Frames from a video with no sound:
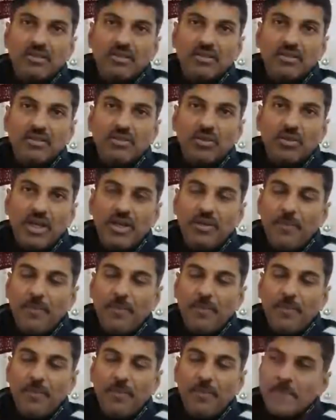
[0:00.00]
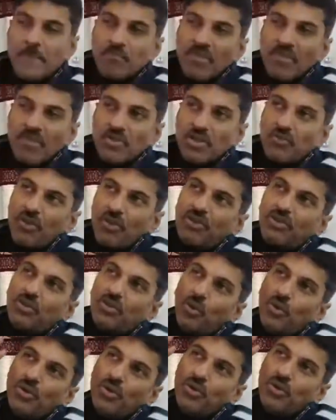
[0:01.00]
right? So it will throw
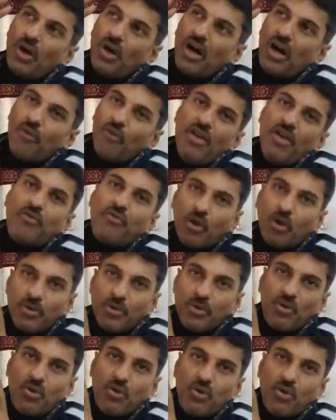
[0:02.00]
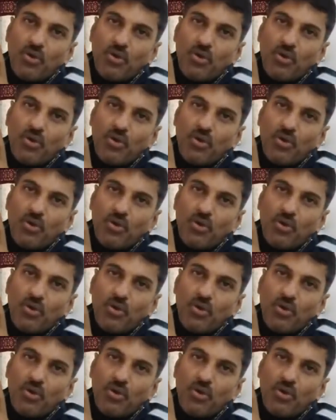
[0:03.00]
you away from your home.